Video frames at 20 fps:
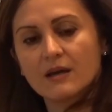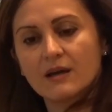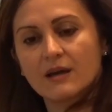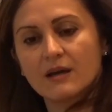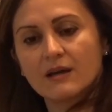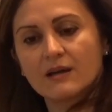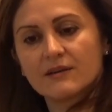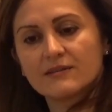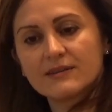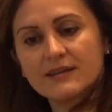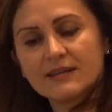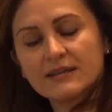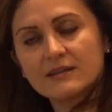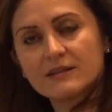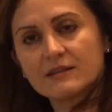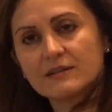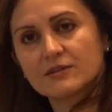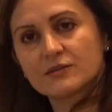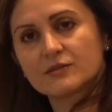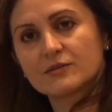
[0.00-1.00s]
Uh, then,
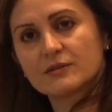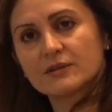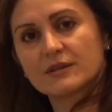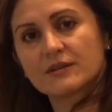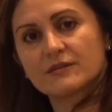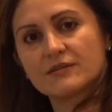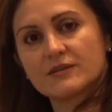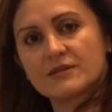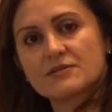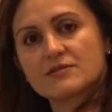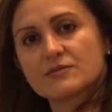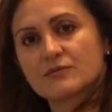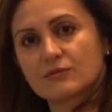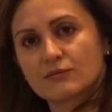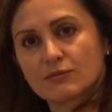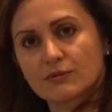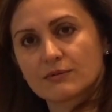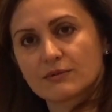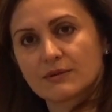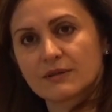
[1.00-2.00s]
during this
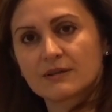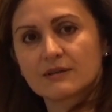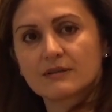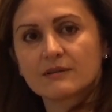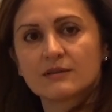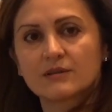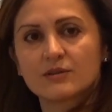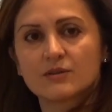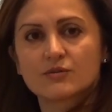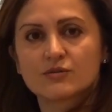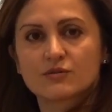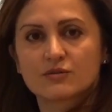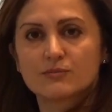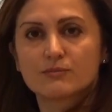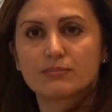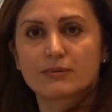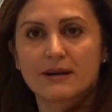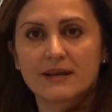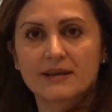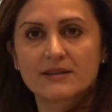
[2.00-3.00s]
tutorial, you should
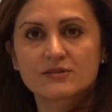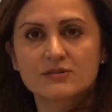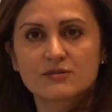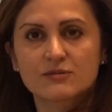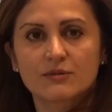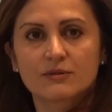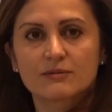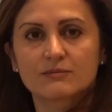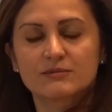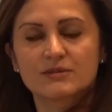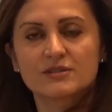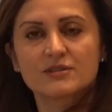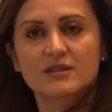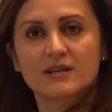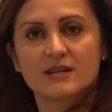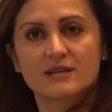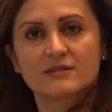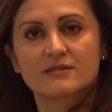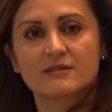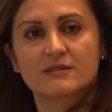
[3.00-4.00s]
brainstorm,
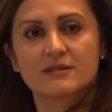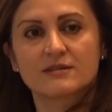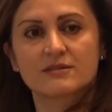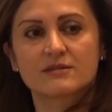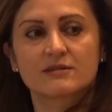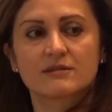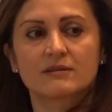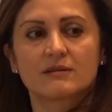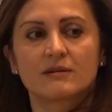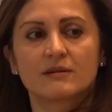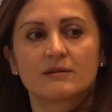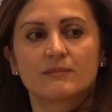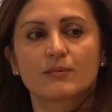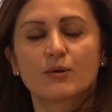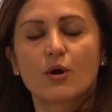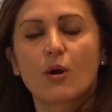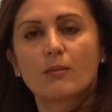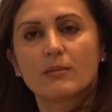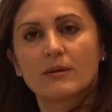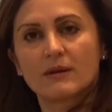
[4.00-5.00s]
discuss this uh,
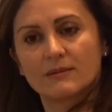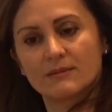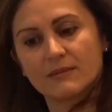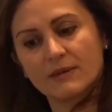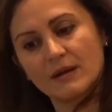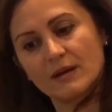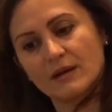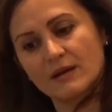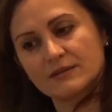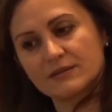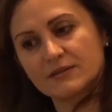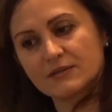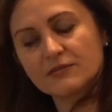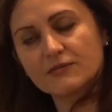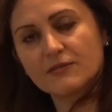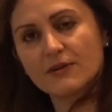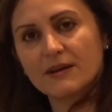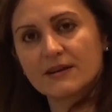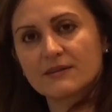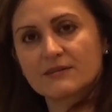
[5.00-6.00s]
problem,
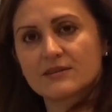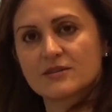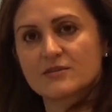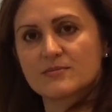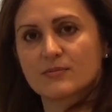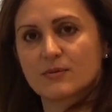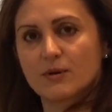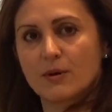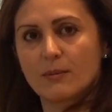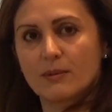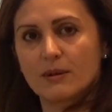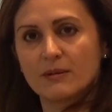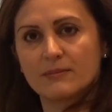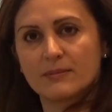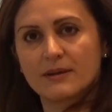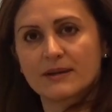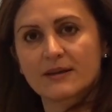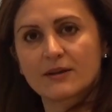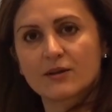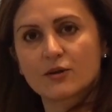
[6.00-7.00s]
define this problem,
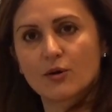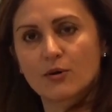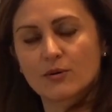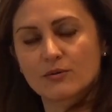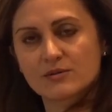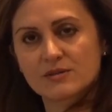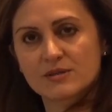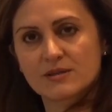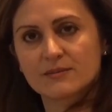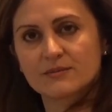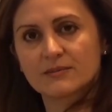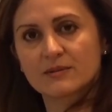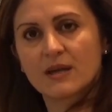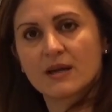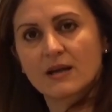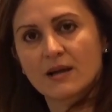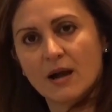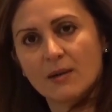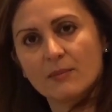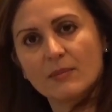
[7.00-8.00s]
make a concept,
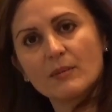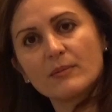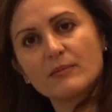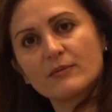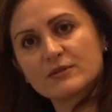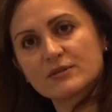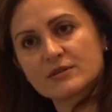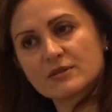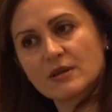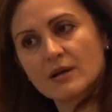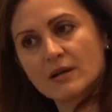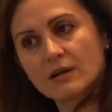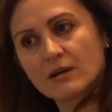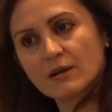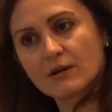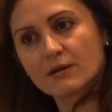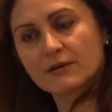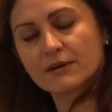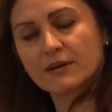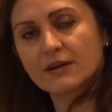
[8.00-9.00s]
come up with
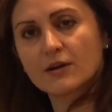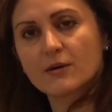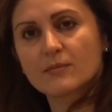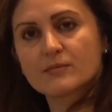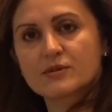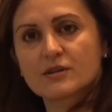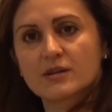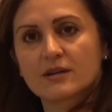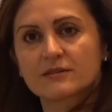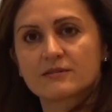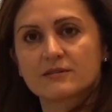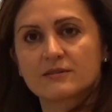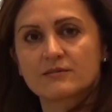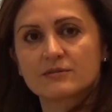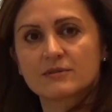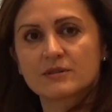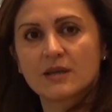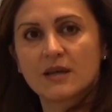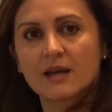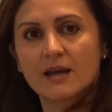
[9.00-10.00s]
learning
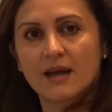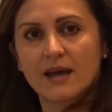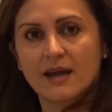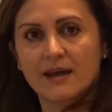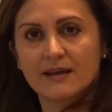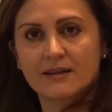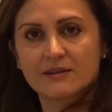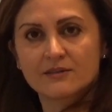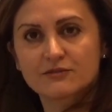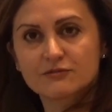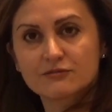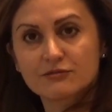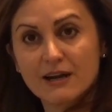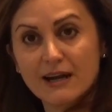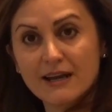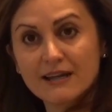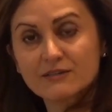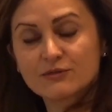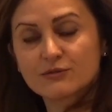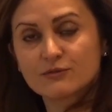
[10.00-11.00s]
objectives, and
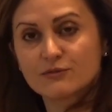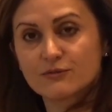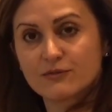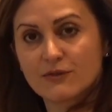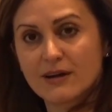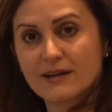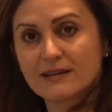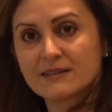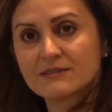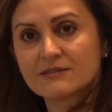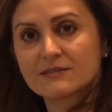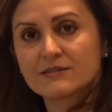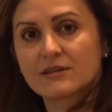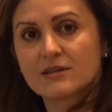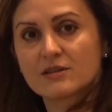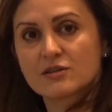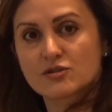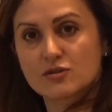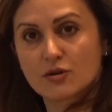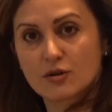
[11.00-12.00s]
try to find
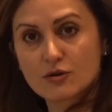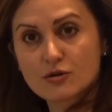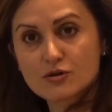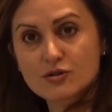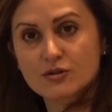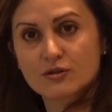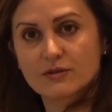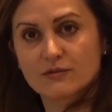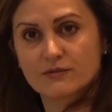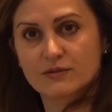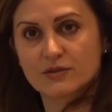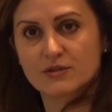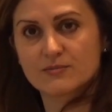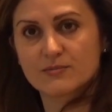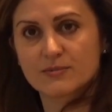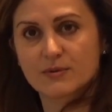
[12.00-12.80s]
solution of this